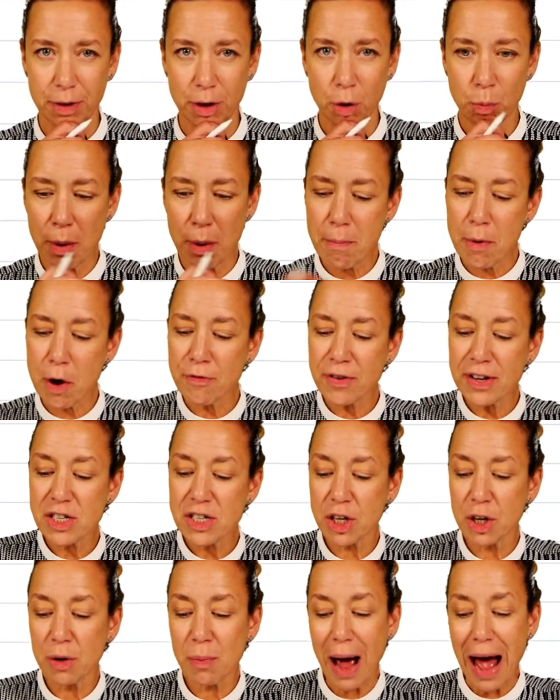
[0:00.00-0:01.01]
We're moving
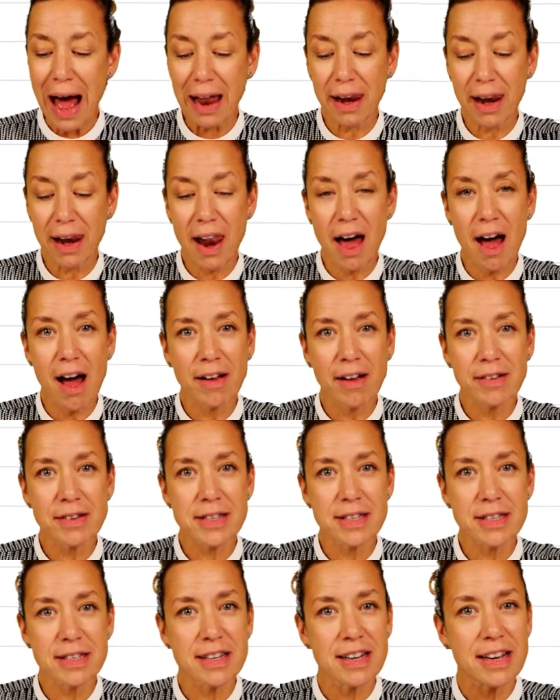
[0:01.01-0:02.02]
to our
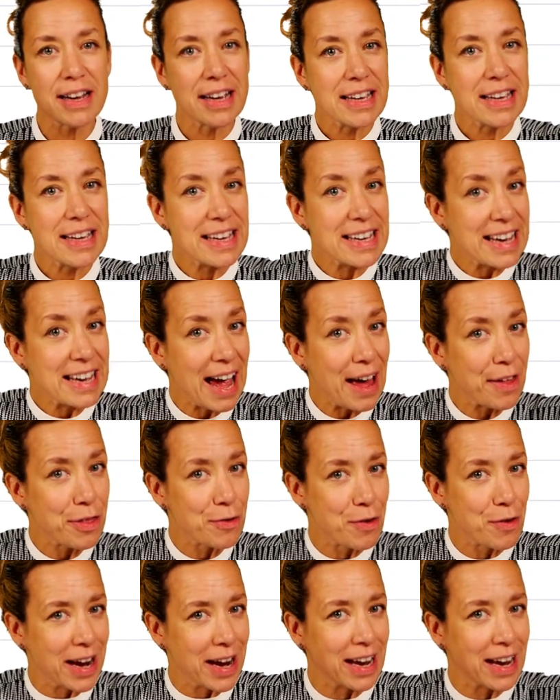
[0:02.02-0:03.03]
last
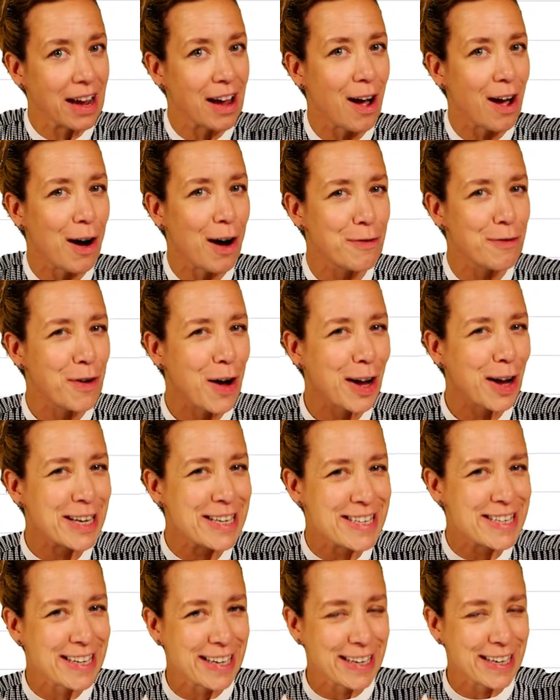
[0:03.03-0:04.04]
gathering of
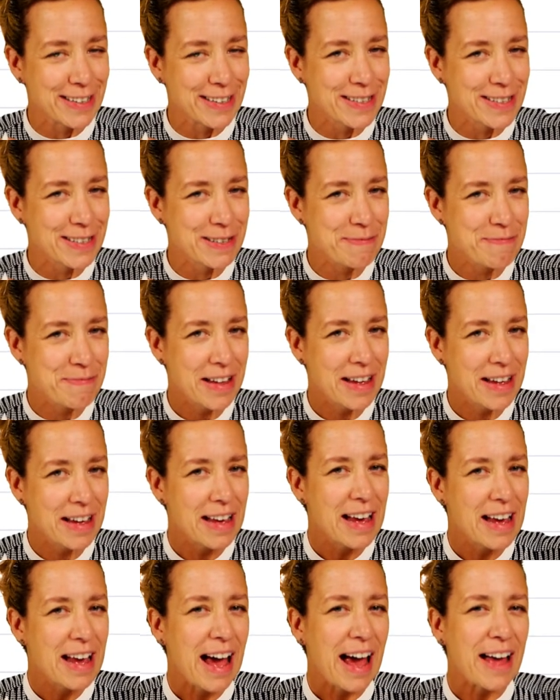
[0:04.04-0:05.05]
ideas.
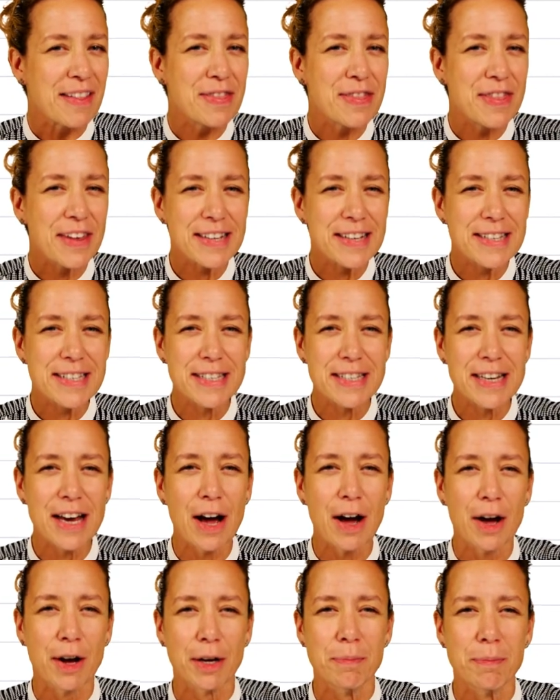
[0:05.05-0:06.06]
And this
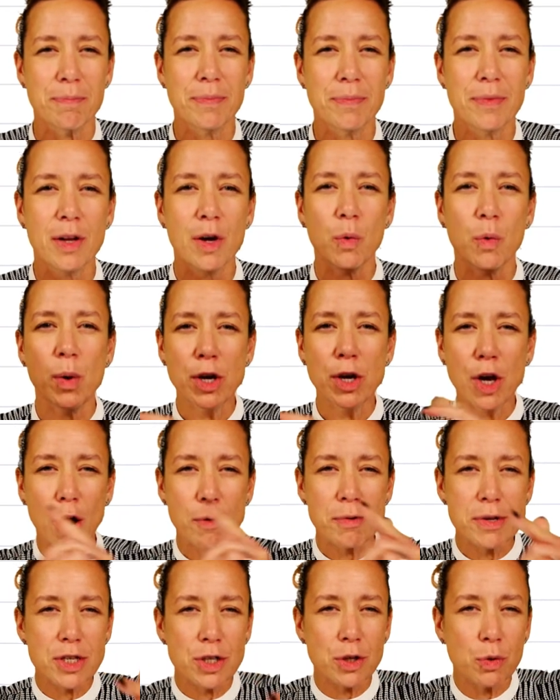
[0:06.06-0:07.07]
time we're going
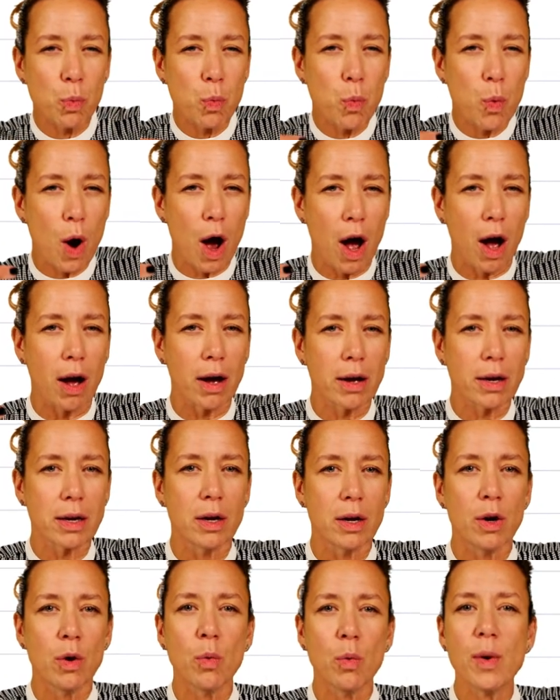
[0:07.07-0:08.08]
to work
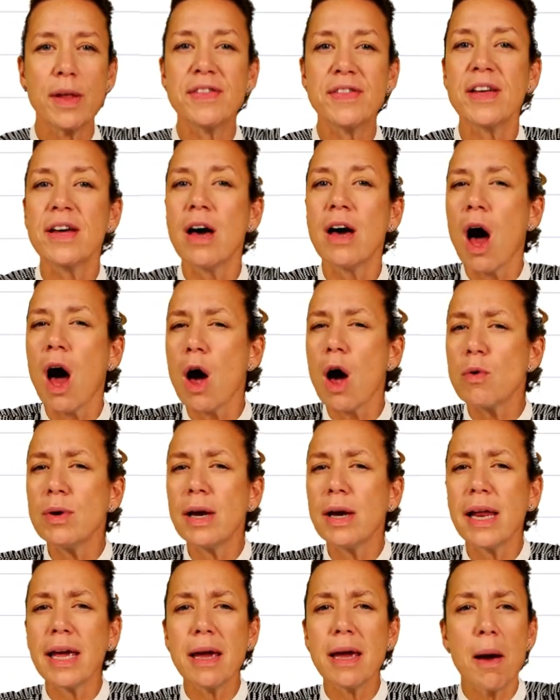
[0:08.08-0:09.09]
with
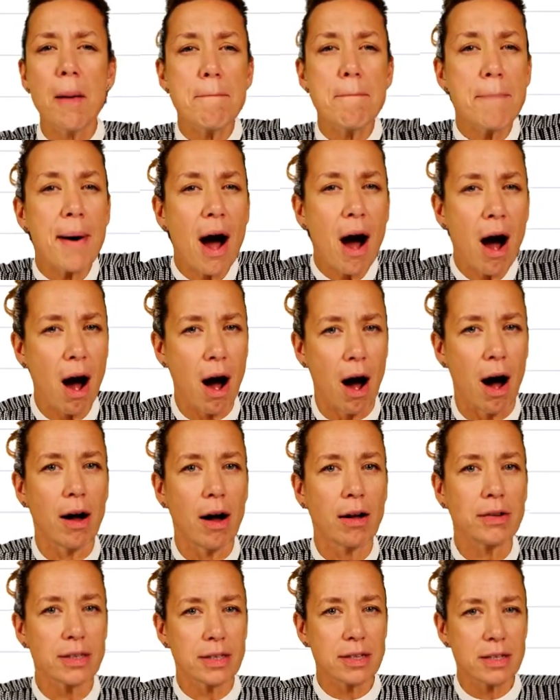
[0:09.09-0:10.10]
only
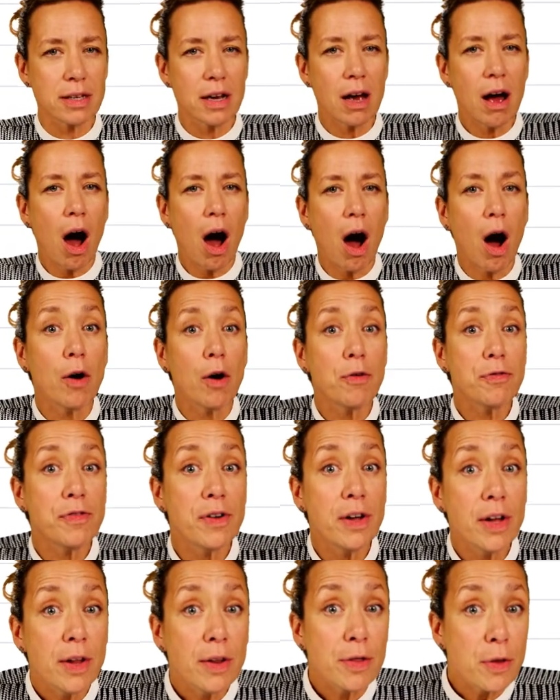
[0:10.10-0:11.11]
parts of
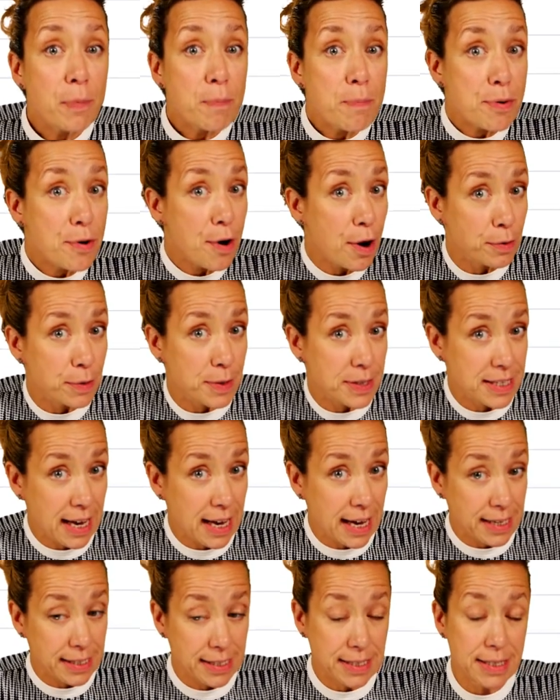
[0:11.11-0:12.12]
the
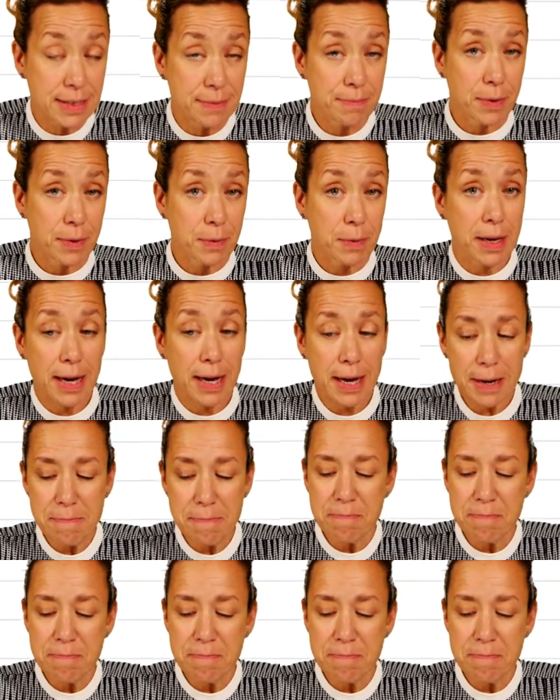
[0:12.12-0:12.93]
process. Okay.